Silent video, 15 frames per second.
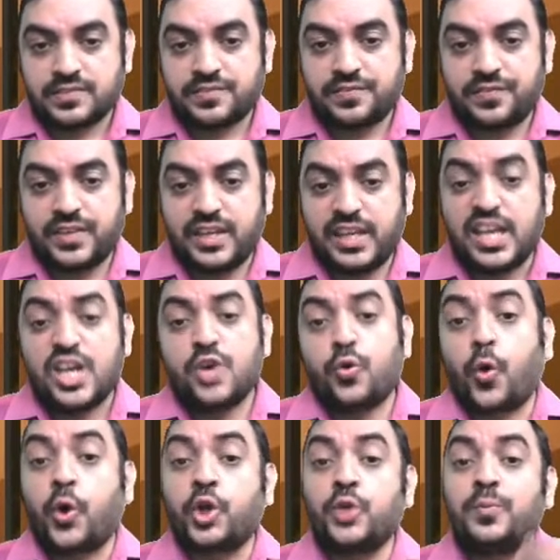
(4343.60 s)
fee.
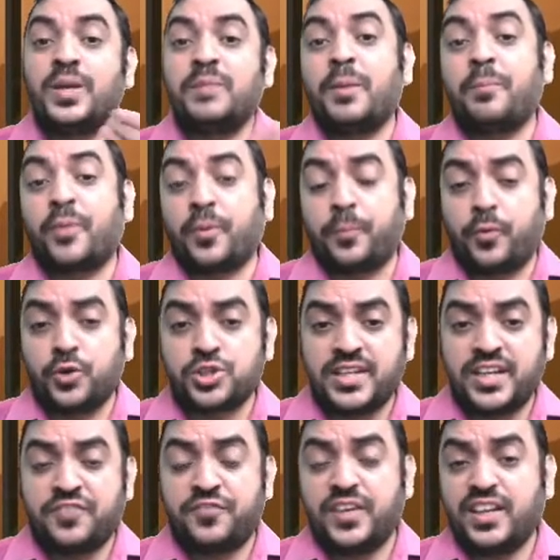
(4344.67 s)
What do you mean by
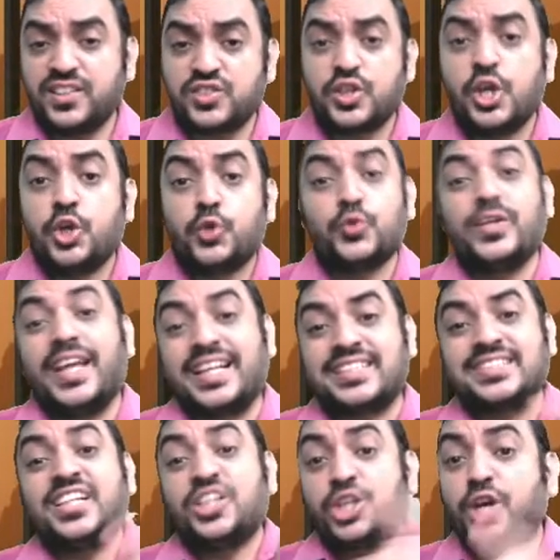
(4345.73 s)
proportionate fees? To the
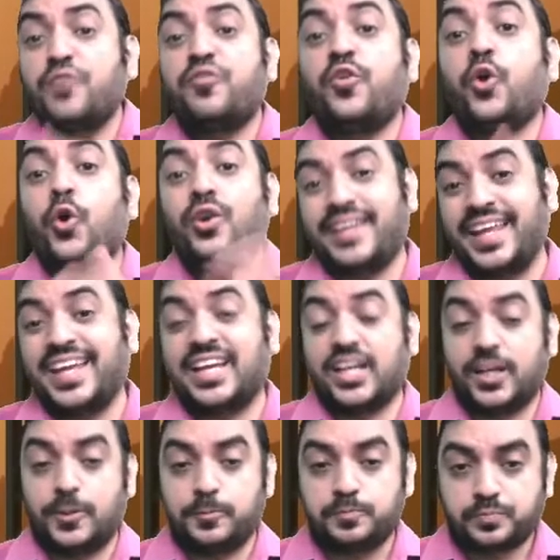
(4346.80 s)
extent of loan
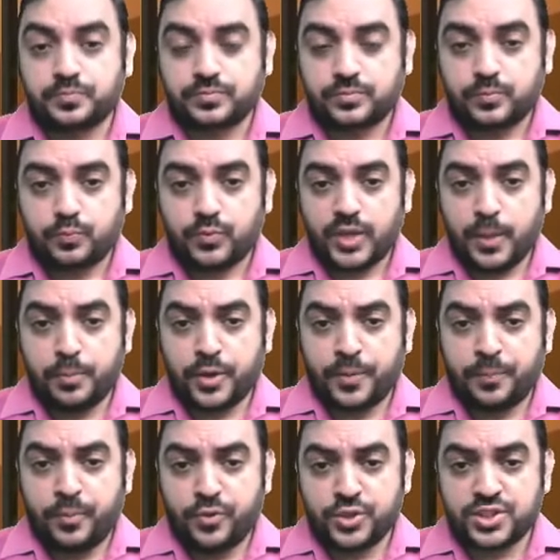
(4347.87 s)
taken.
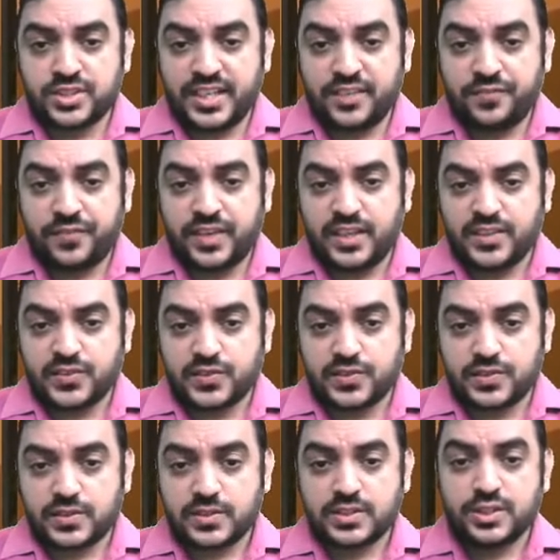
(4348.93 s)
Proportionate
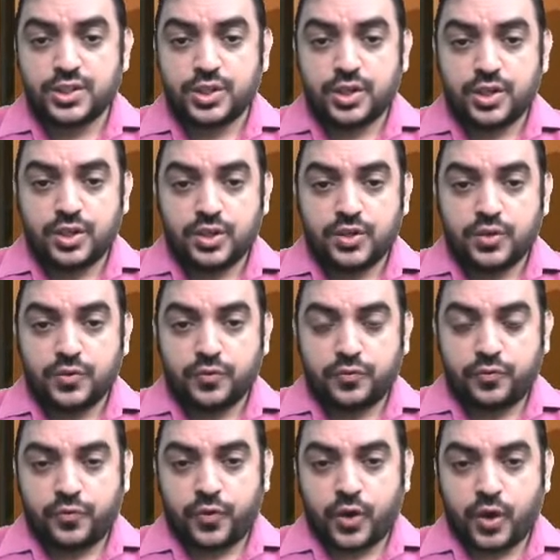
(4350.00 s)
fees
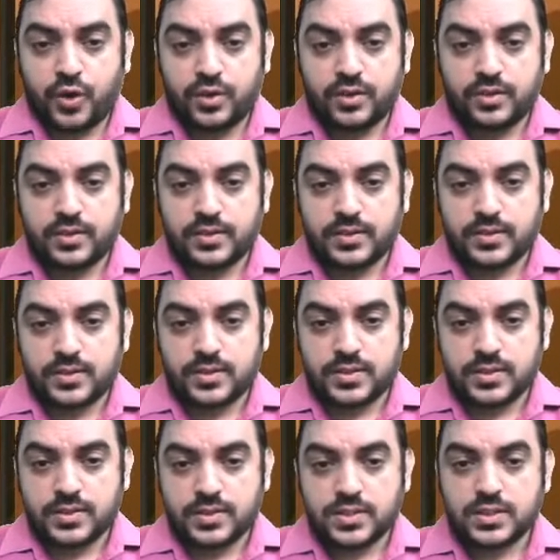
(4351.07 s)
for
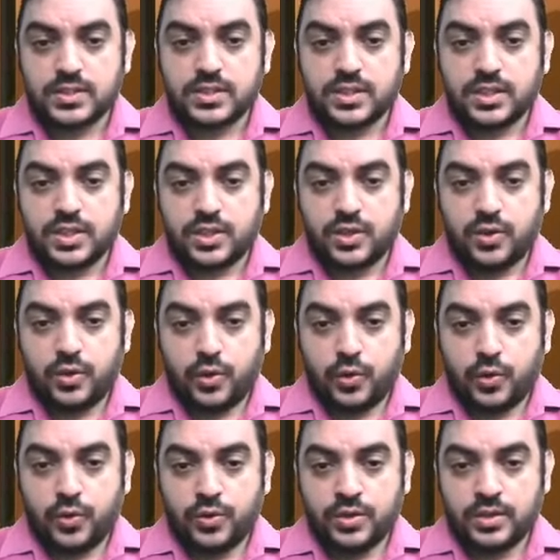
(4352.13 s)

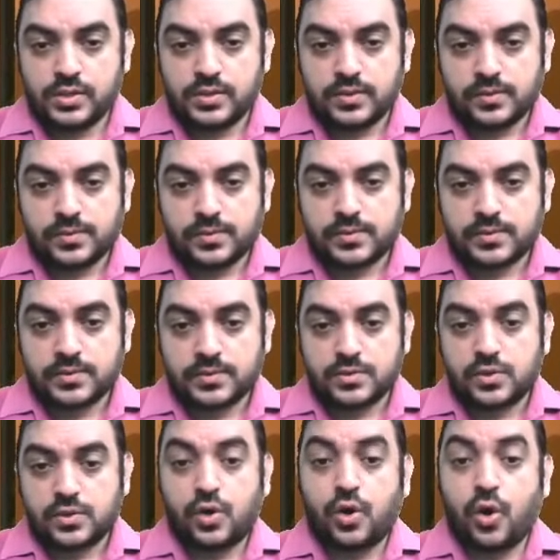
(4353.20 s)
loan
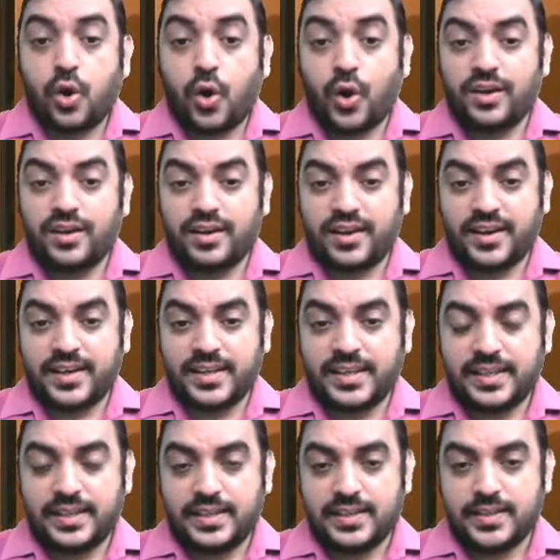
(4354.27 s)

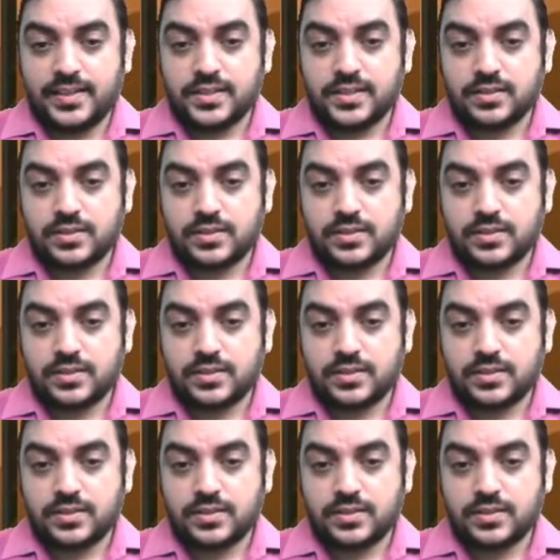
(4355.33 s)
already